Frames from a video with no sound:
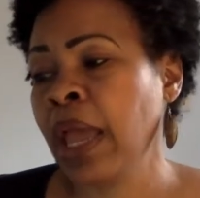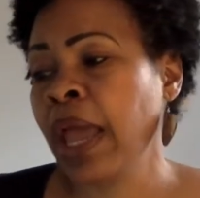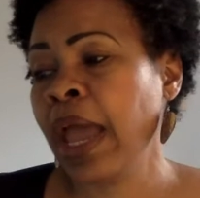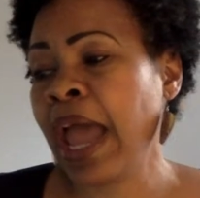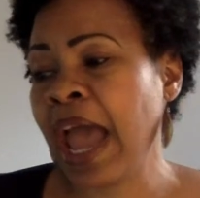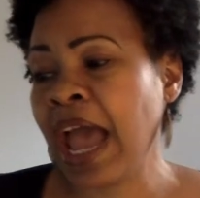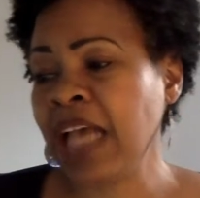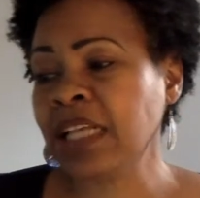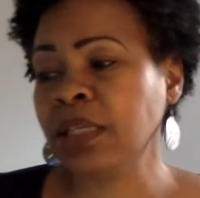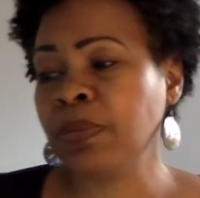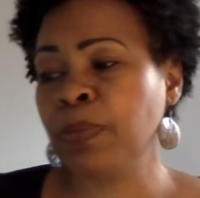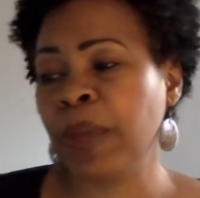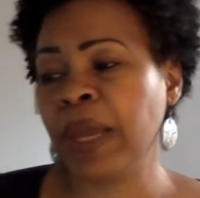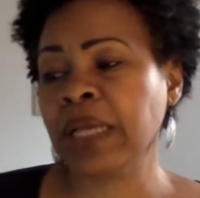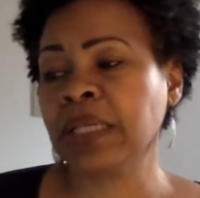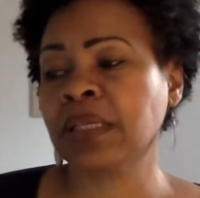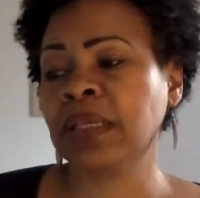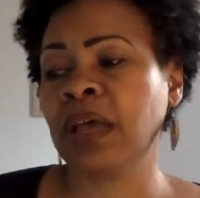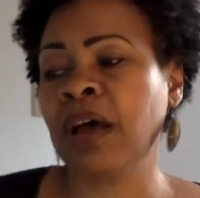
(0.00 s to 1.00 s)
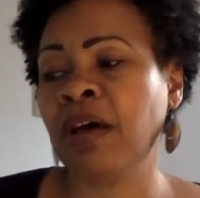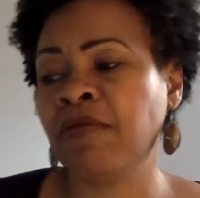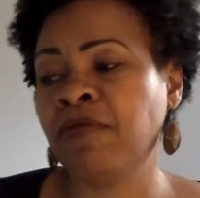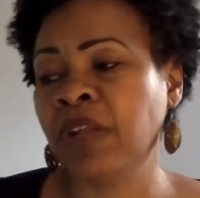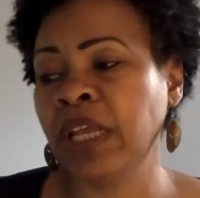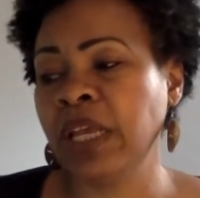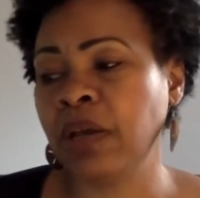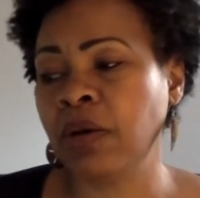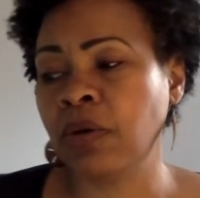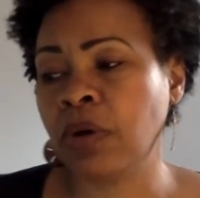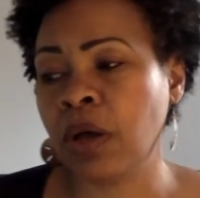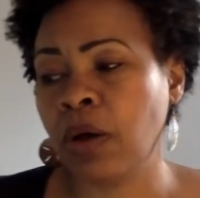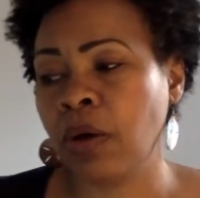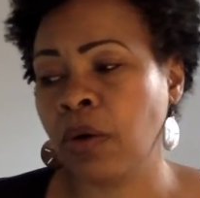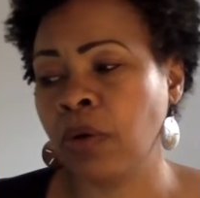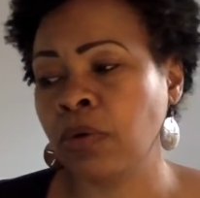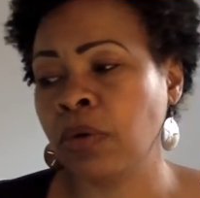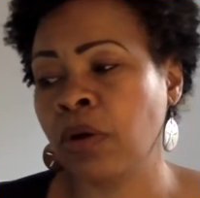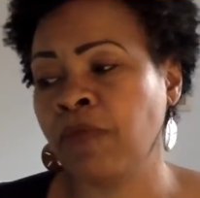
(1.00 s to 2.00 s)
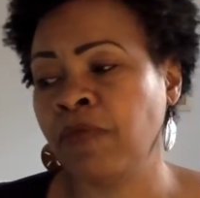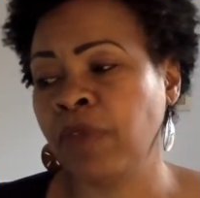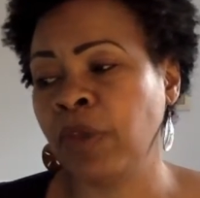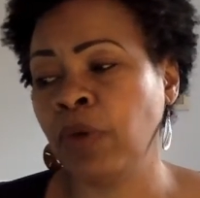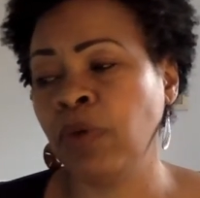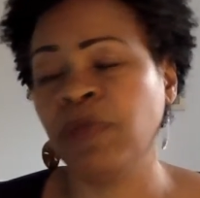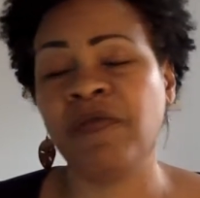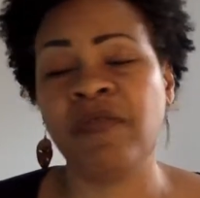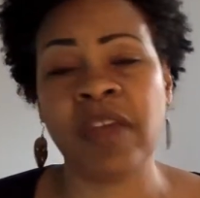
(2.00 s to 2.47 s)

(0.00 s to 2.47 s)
Aspects of legal code are viewed